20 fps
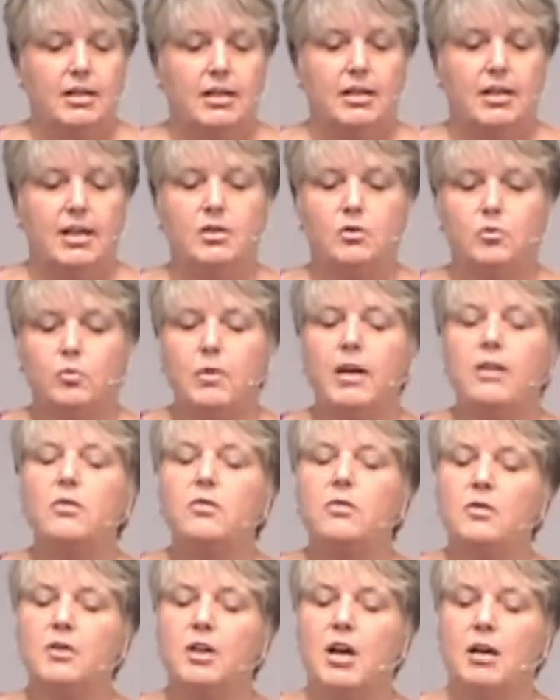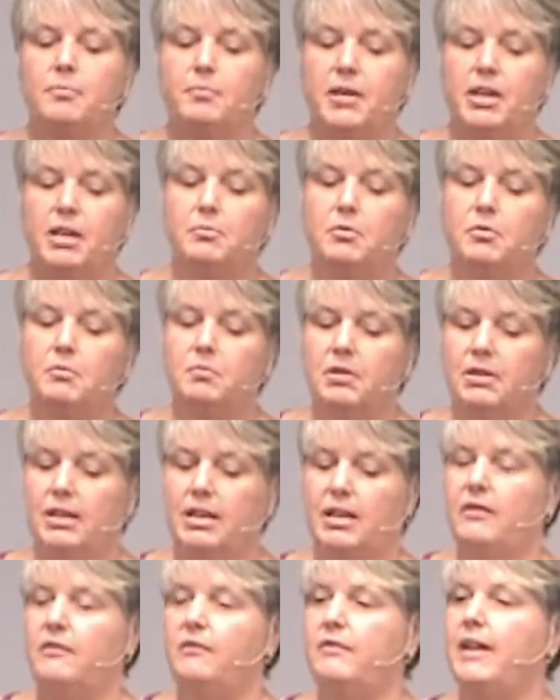is whether or not people
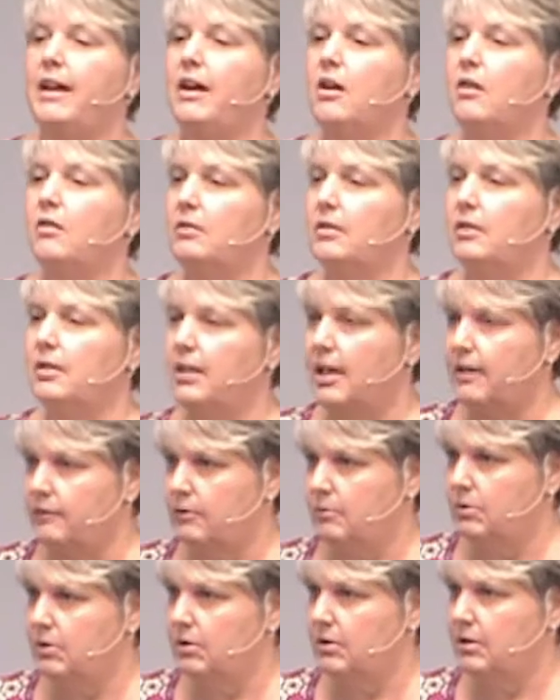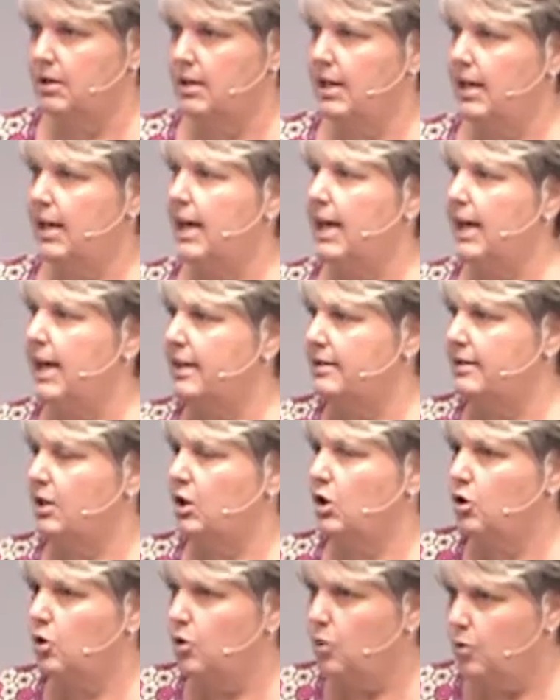believe they are lovable as a
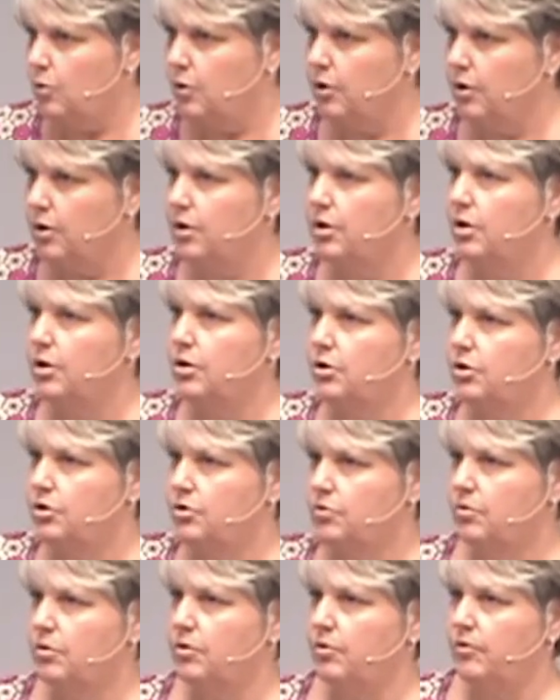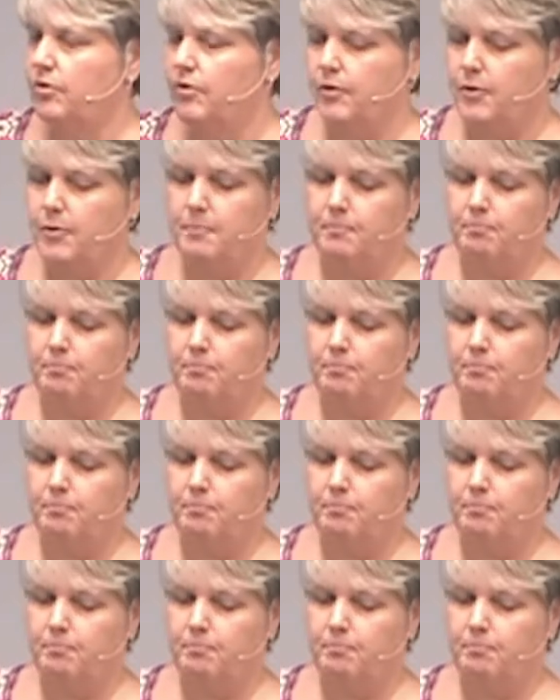core truth.